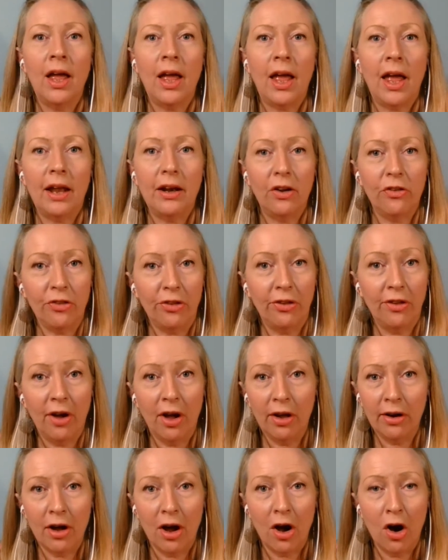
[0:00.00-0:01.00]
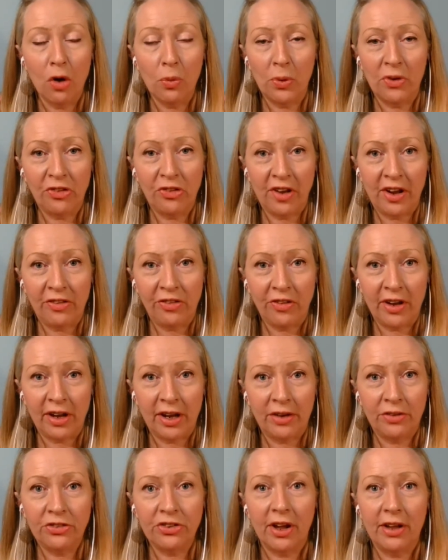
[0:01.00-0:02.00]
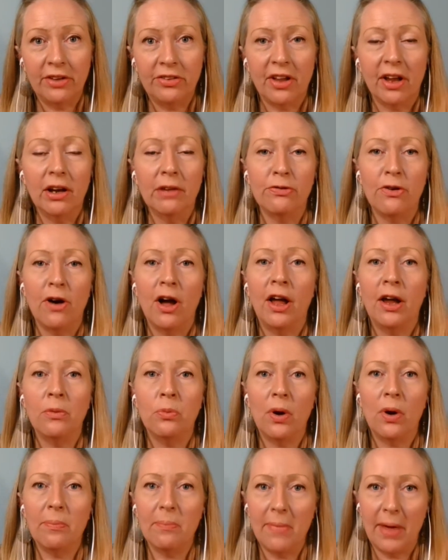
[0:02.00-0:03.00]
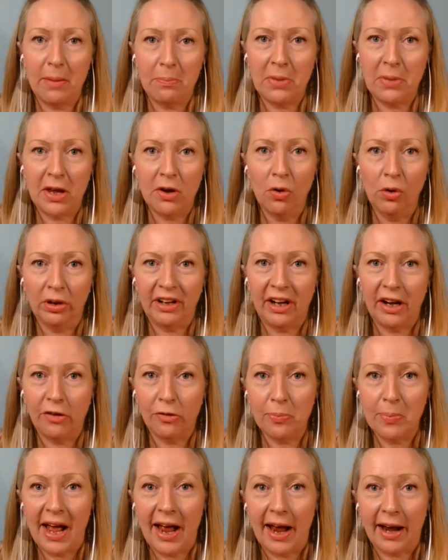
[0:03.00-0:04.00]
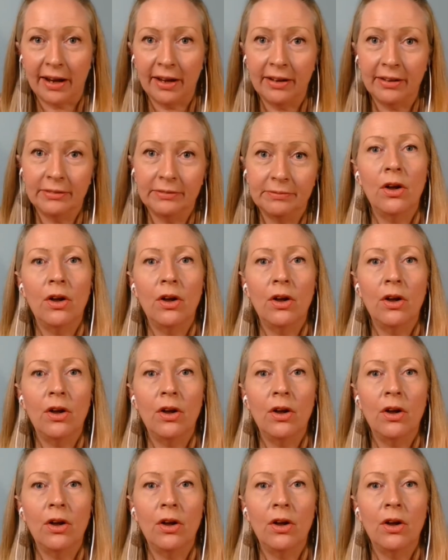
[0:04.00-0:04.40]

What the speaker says: and it's not always easy to identify what might be holding us back.